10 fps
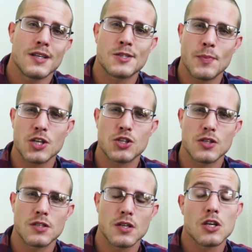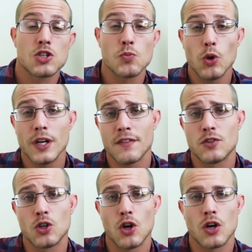spacious, small enough
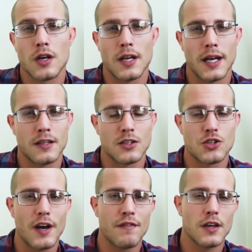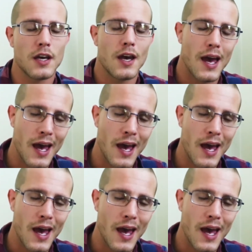to conquer the London traffic